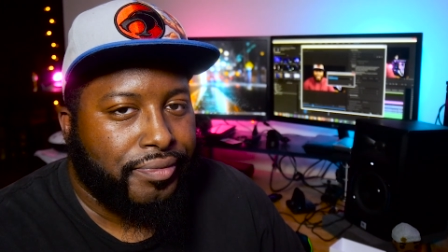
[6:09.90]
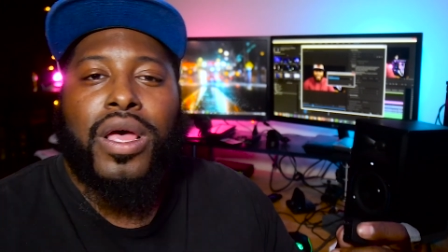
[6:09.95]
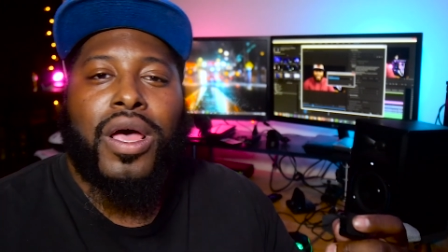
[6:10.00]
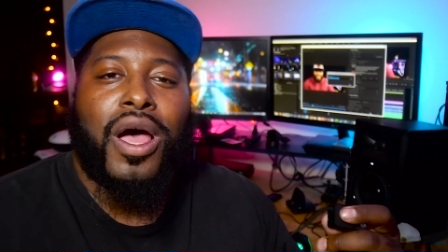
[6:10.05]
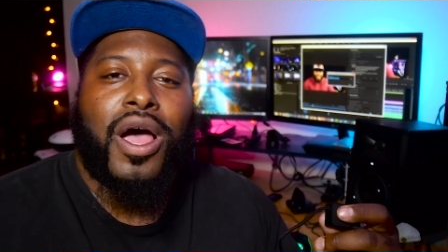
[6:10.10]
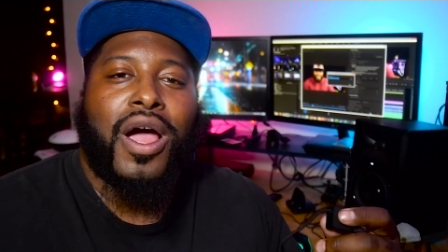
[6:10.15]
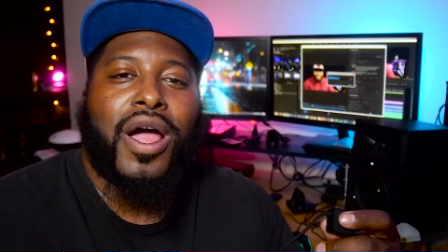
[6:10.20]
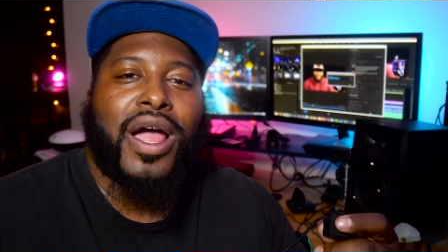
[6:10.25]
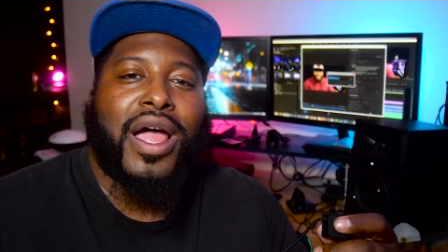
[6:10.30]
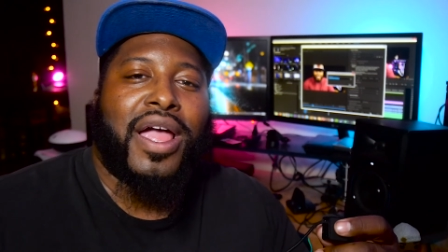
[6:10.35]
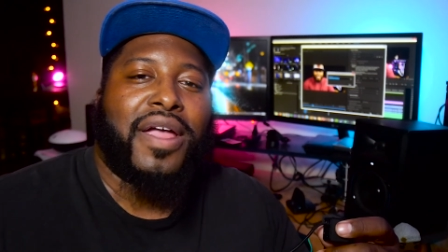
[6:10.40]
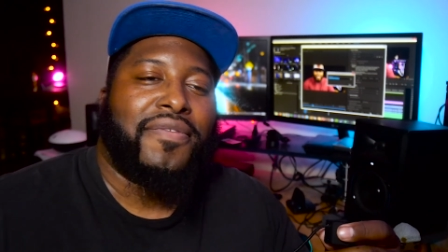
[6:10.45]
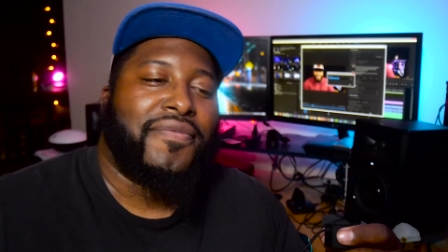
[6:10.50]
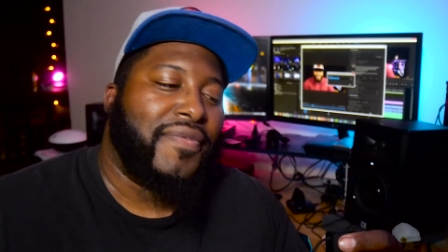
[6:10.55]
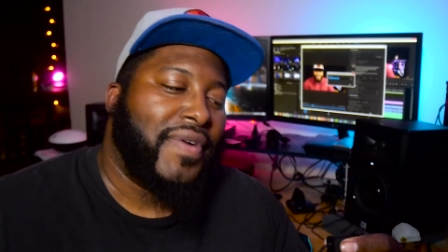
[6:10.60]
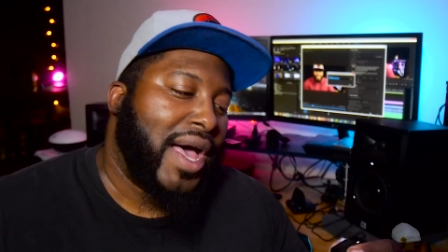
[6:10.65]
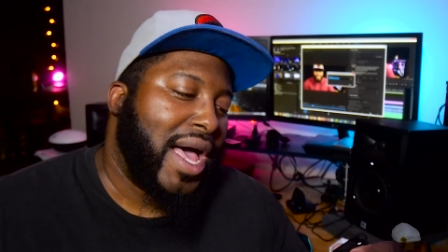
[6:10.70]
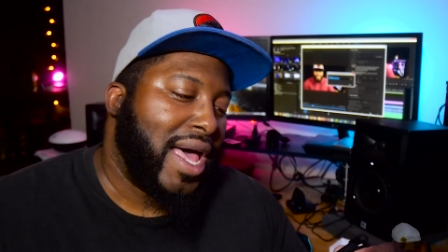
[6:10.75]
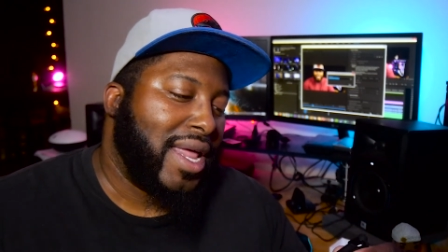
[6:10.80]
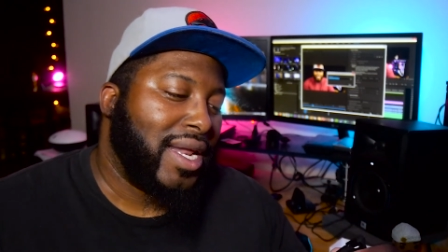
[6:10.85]
All right,
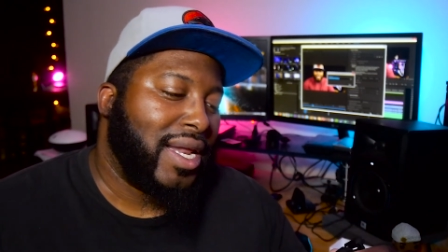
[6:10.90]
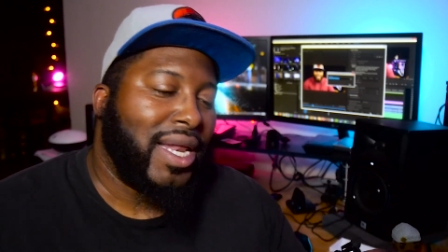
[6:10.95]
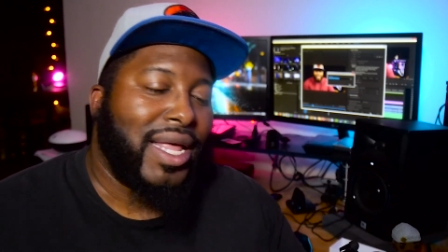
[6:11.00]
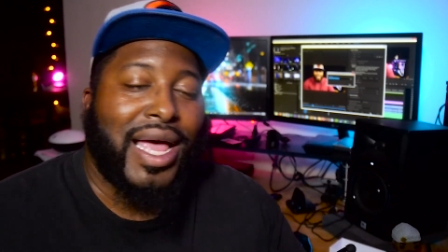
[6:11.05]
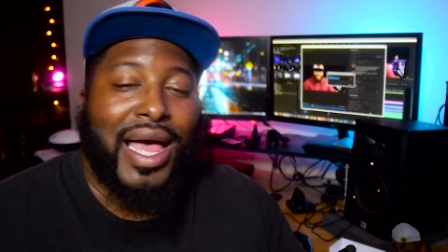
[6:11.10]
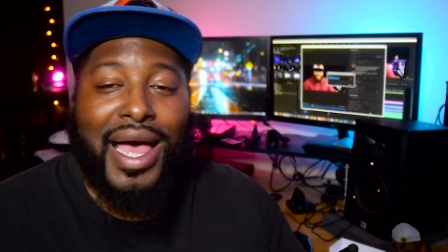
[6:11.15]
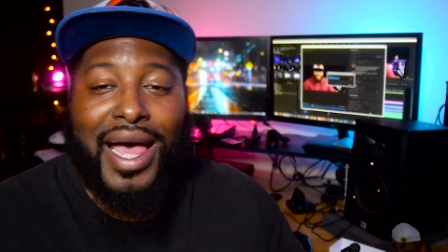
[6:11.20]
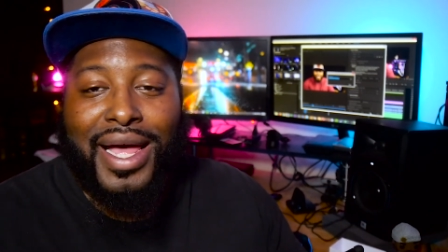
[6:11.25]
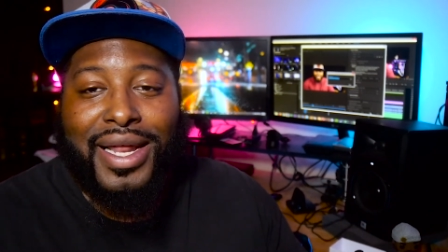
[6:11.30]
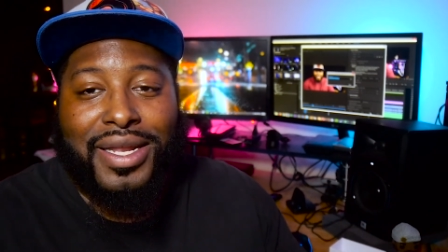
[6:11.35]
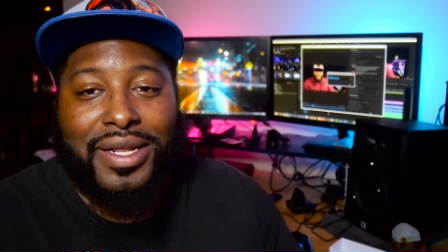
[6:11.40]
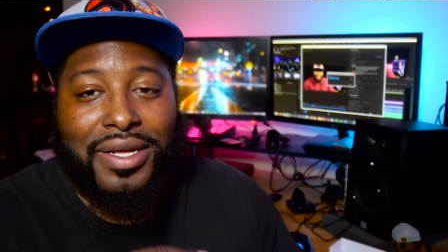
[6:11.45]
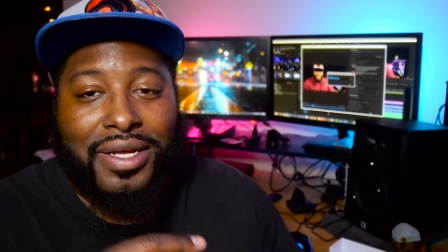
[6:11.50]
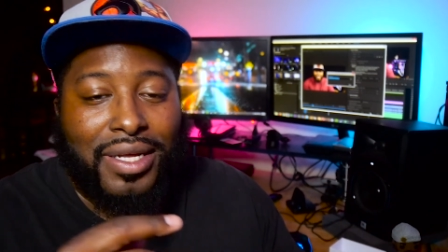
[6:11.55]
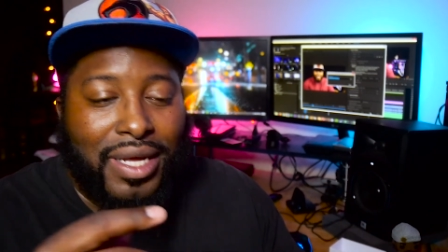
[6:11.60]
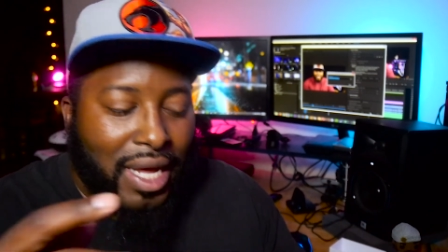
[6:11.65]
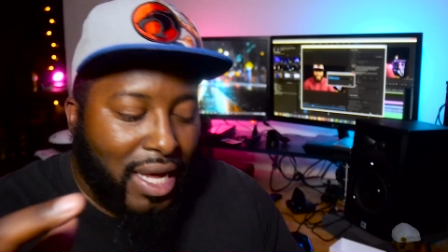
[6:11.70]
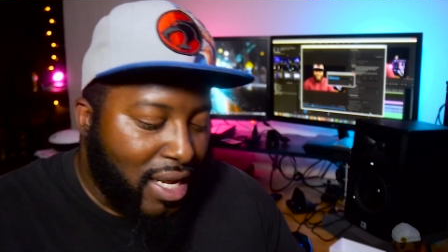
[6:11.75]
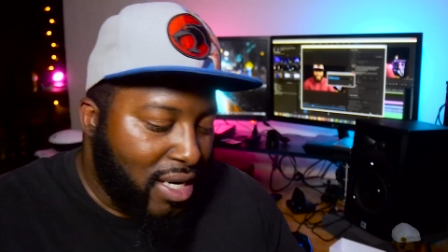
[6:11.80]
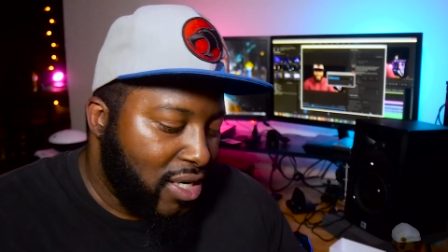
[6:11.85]
finally, I had
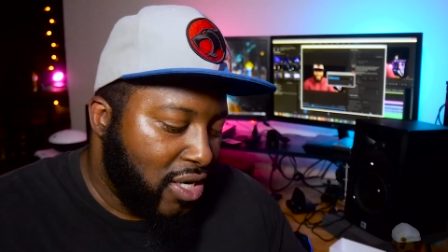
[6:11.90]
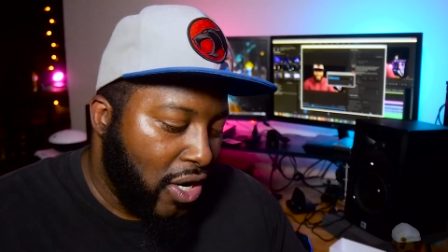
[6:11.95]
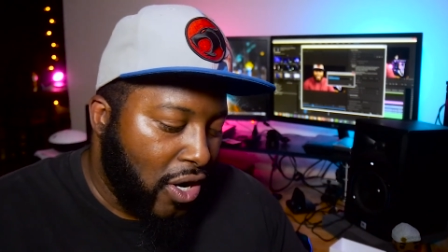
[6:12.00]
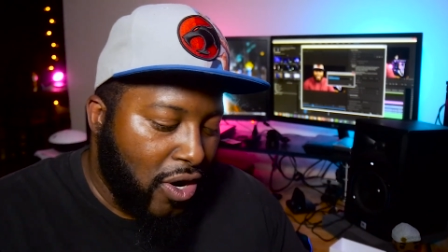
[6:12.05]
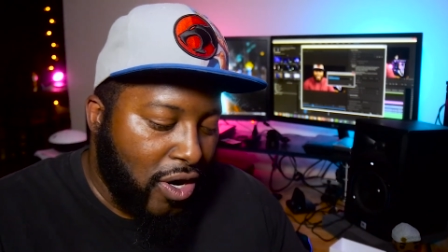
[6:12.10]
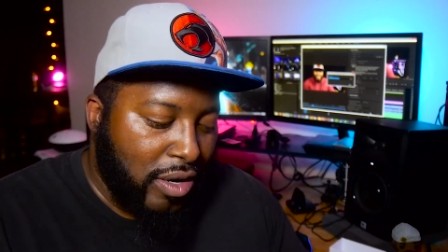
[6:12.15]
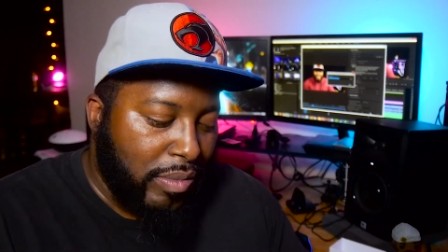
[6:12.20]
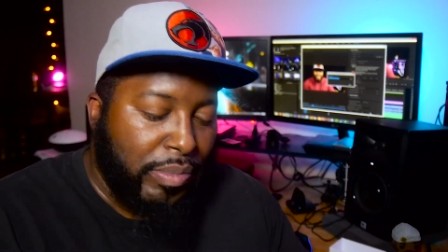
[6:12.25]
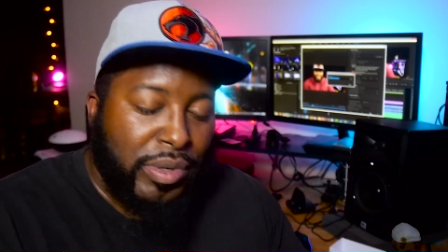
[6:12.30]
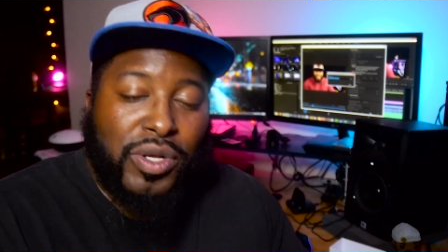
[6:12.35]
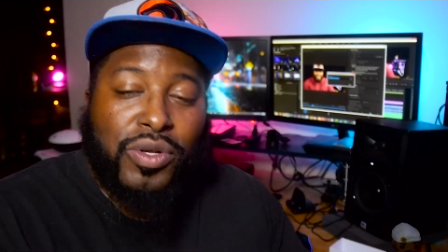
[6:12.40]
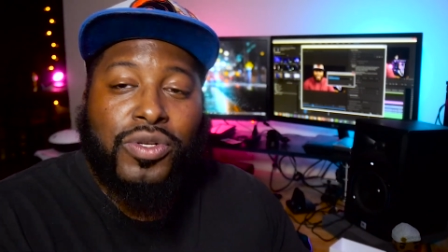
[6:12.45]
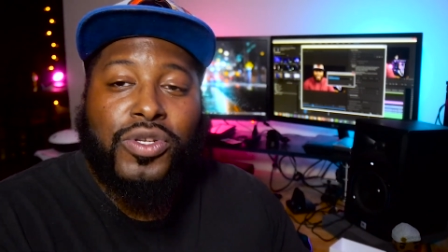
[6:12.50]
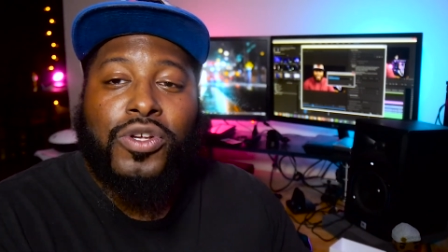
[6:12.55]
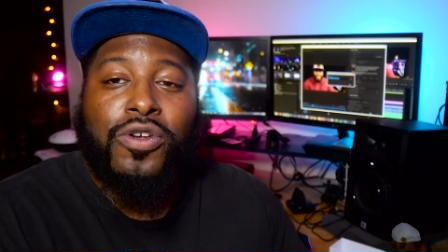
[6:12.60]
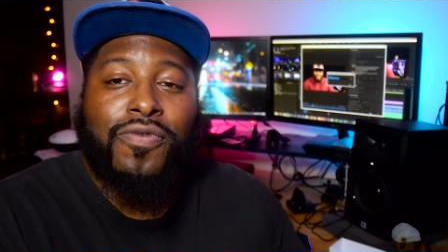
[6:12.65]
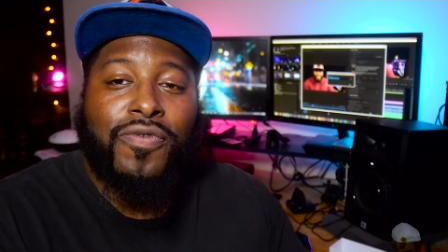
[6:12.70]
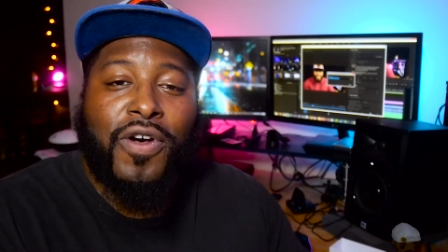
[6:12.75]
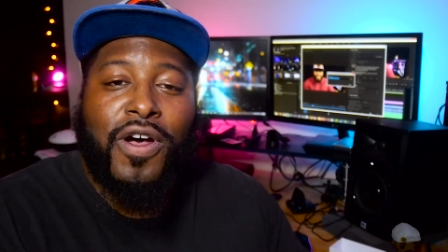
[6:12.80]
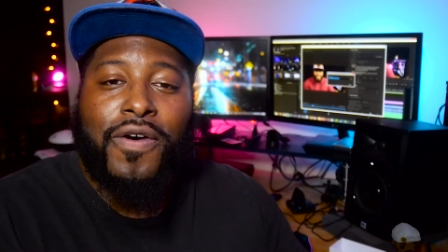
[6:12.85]
to turn the
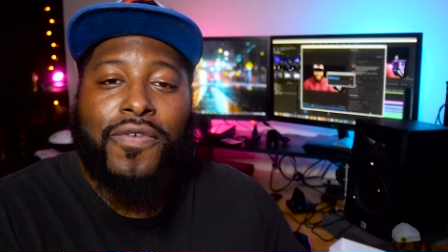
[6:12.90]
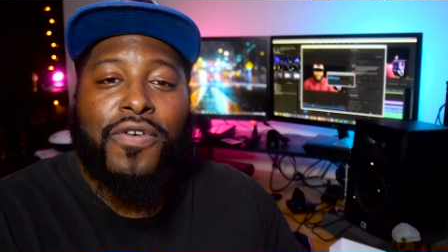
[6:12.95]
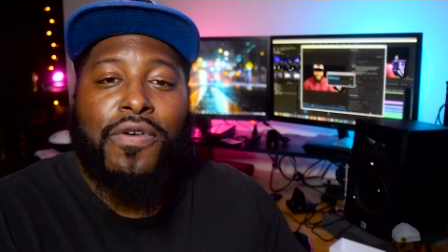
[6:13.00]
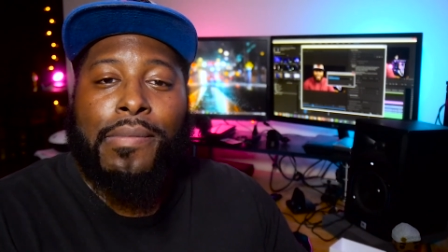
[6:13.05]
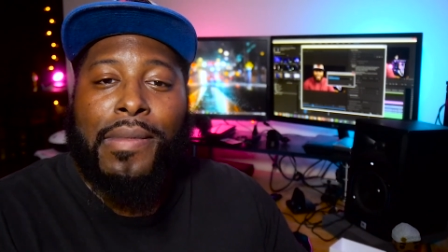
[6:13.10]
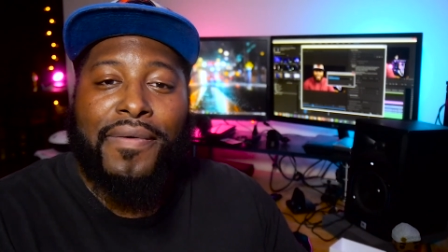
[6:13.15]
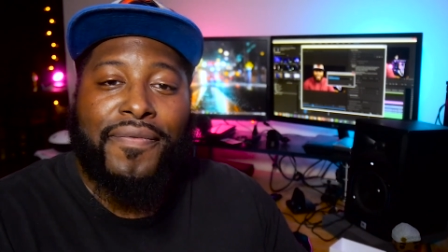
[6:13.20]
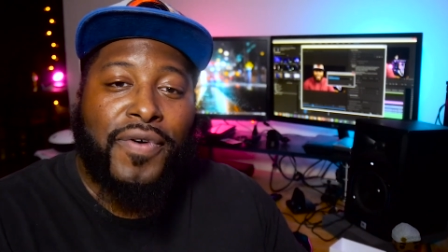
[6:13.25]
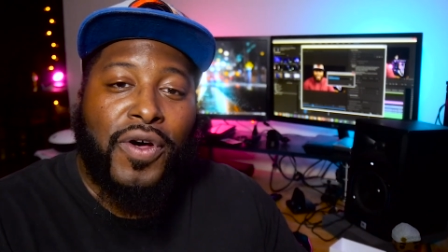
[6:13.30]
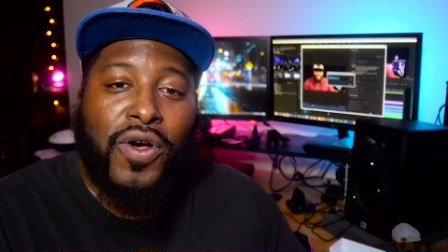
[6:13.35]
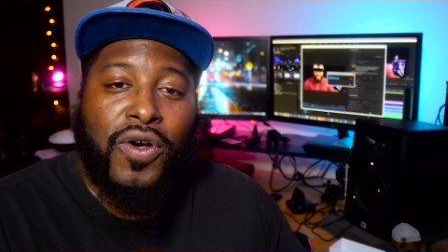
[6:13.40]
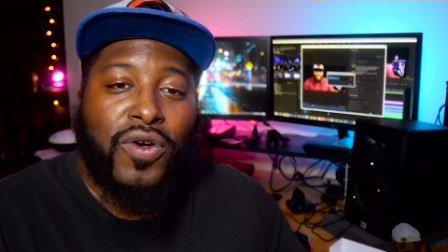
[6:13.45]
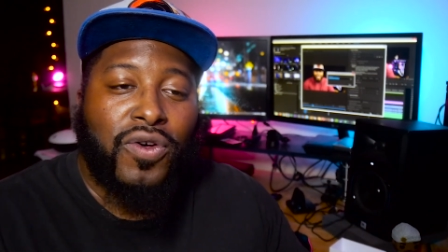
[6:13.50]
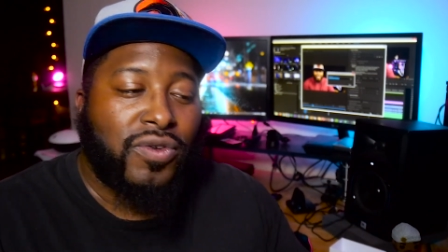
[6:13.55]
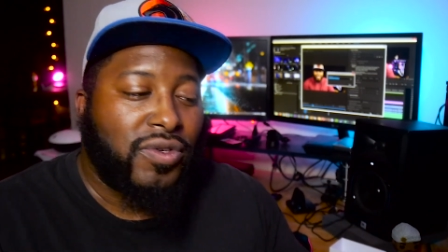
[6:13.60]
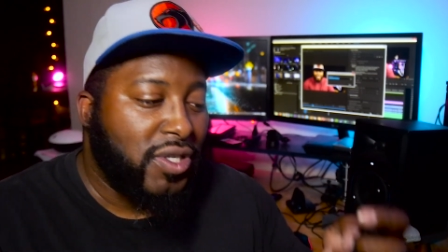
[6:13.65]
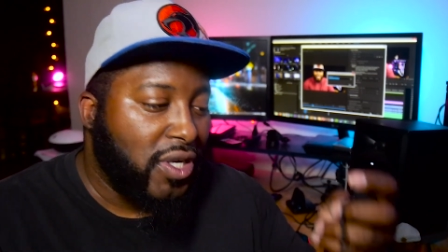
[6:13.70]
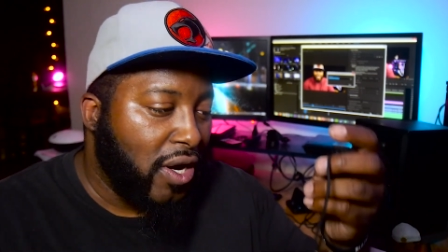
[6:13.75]
Bluetooth off on my phone,